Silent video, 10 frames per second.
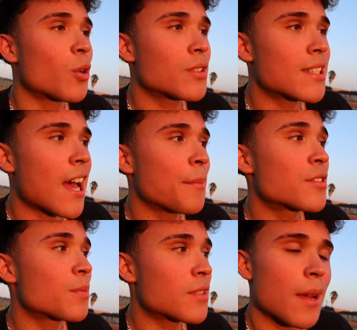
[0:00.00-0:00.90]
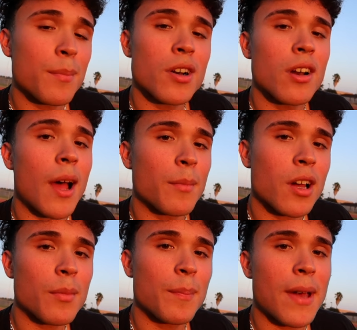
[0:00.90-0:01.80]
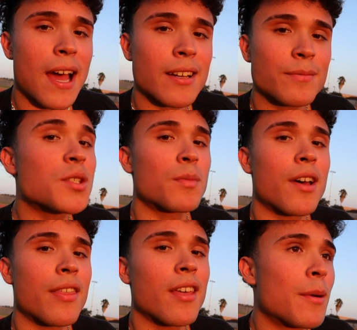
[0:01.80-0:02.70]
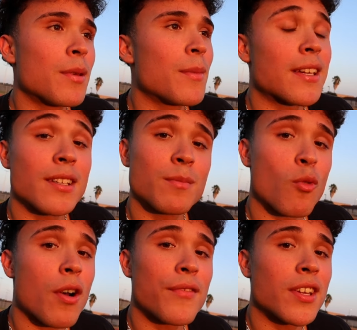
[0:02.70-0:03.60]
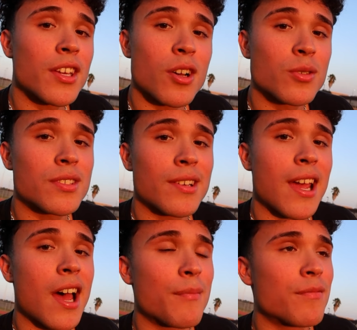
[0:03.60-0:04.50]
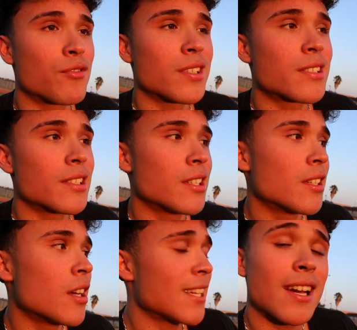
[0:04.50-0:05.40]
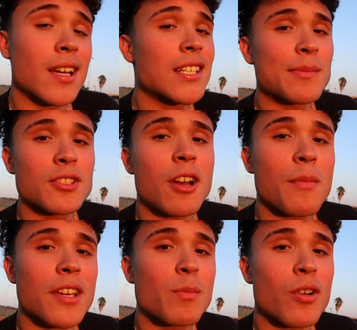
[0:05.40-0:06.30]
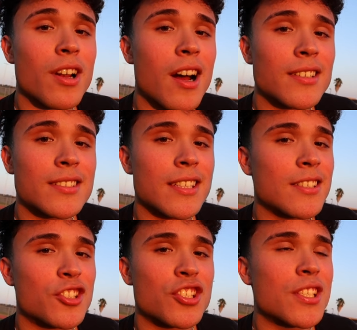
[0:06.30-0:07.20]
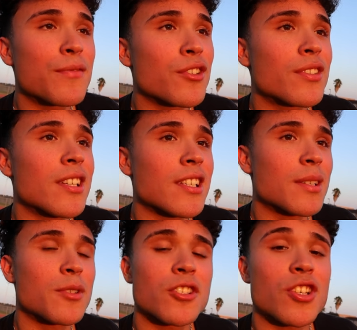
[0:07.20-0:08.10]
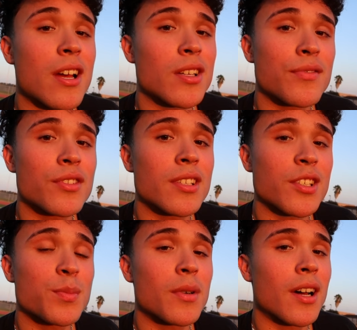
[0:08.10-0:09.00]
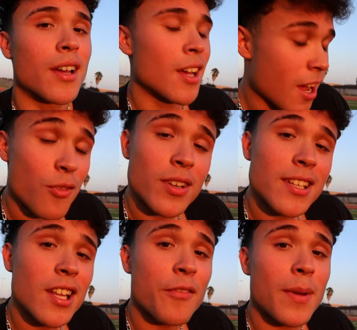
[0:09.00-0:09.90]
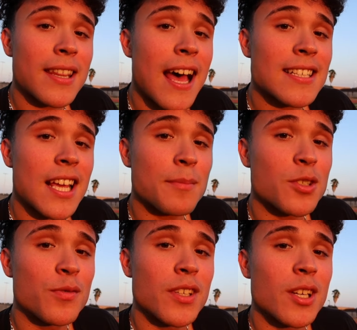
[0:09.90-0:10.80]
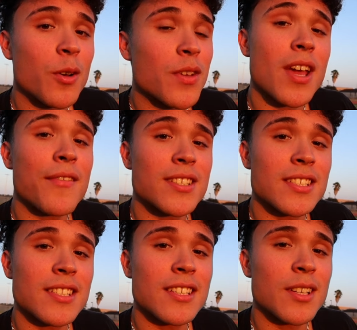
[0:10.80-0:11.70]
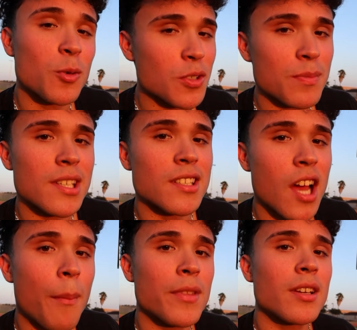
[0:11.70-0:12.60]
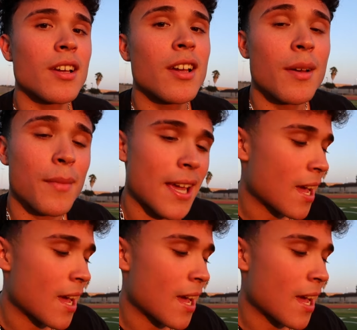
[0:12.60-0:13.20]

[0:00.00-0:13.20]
So it's time, September, I'm coming back this month. I'm gonna be making more videos than I have recently. And yeah, guys, I'm gonna start making more content, just different things. I'm gonna try out different things. But y'all really loved my last hamster video. If you haven't seen it, it was me adopting my